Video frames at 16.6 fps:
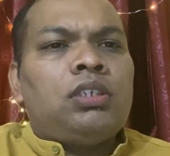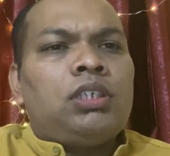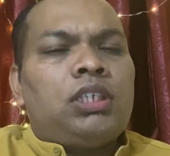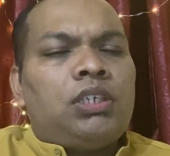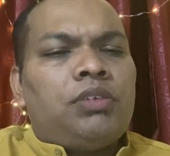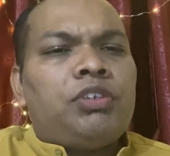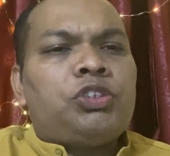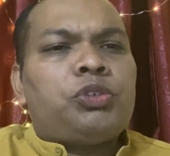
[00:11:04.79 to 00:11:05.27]

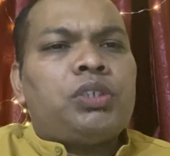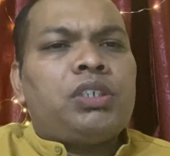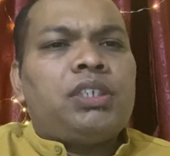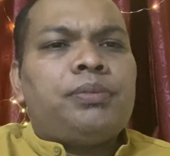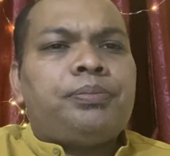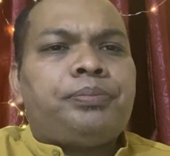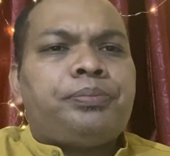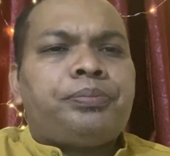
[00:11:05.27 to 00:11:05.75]
Eventually,
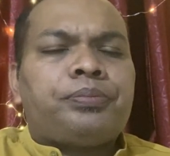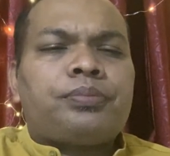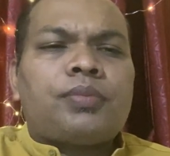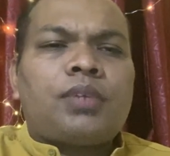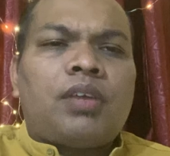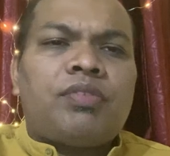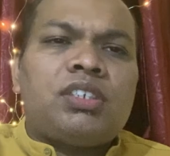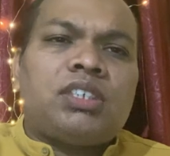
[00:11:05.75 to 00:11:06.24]

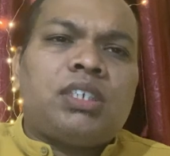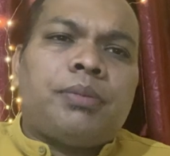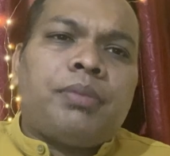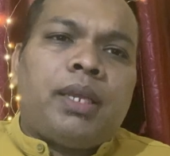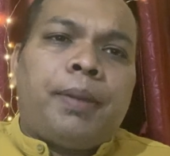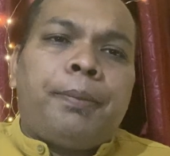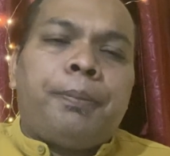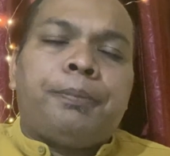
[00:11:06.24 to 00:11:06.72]
after some
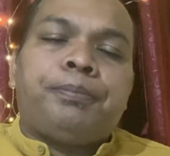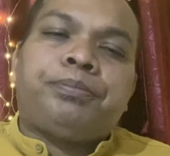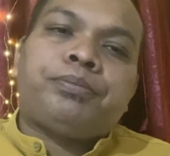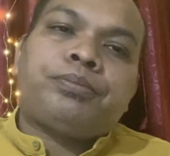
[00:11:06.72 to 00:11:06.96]
time,